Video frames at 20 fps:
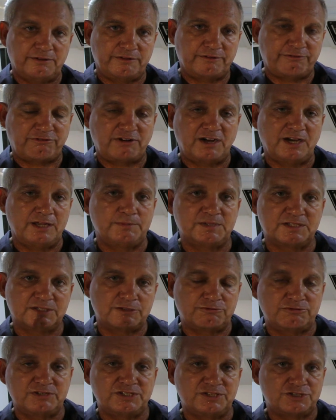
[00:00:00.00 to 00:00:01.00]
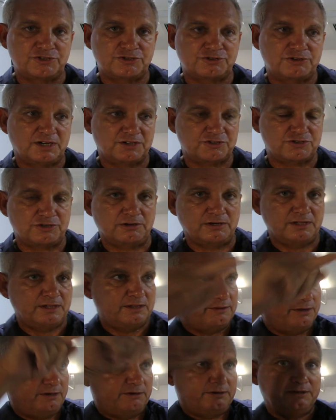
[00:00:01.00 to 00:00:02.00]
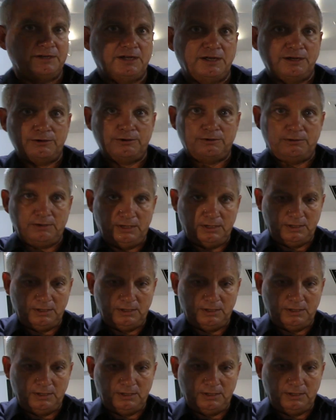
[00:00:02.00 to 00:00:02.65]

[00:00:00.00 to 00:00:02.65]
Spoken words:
of the frame is a rigid structure. There are no